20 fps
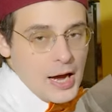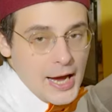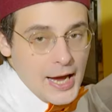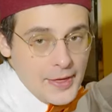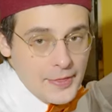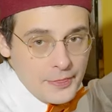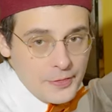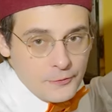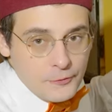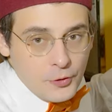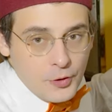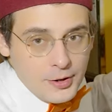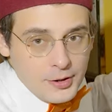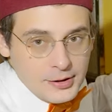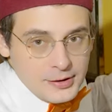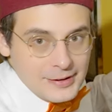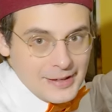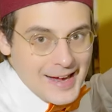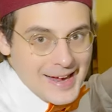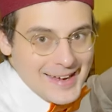And for
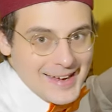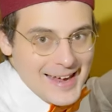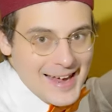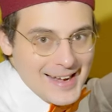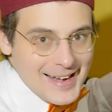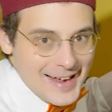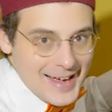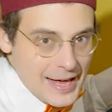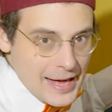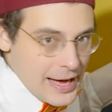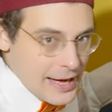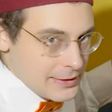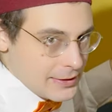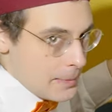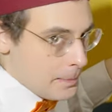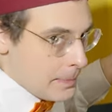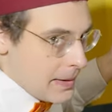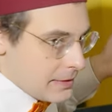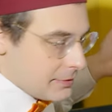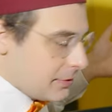this I can add
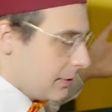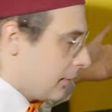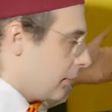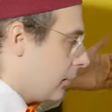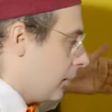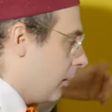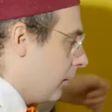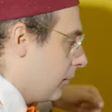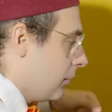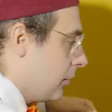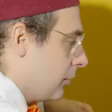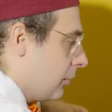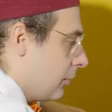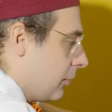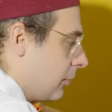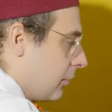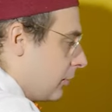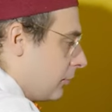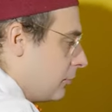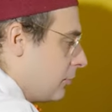a passing tone.
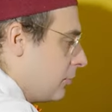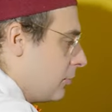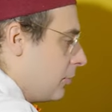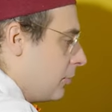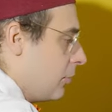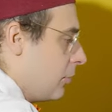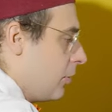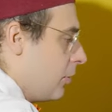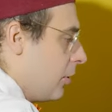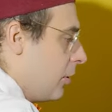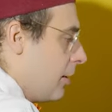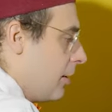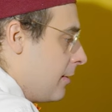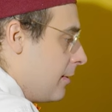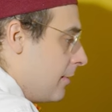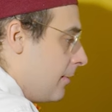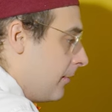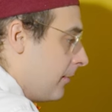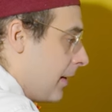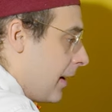
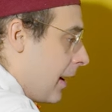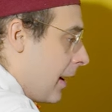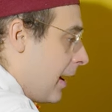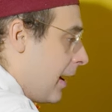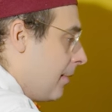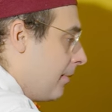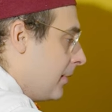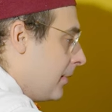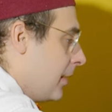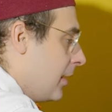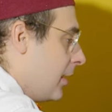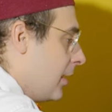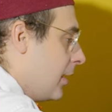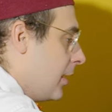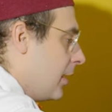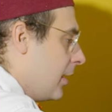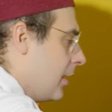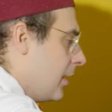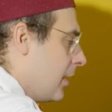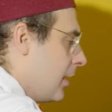Sol fa
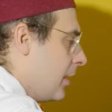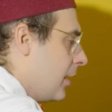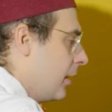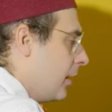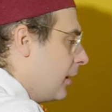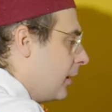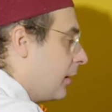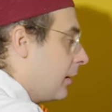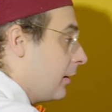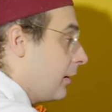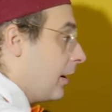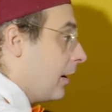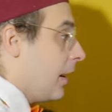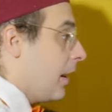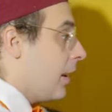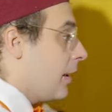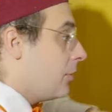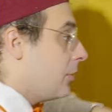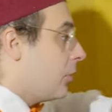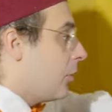mi
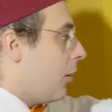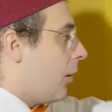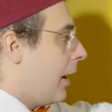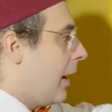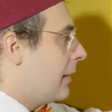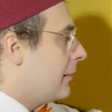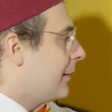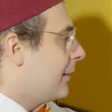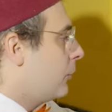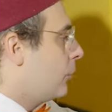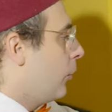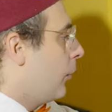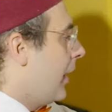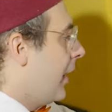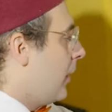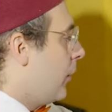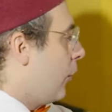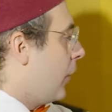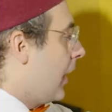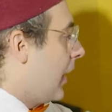re do. And this
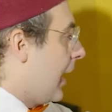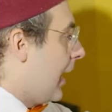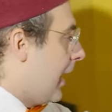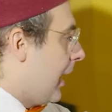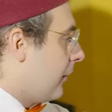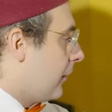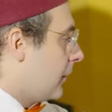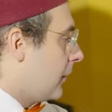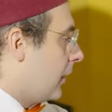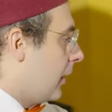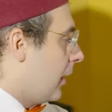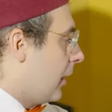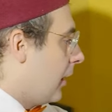way we have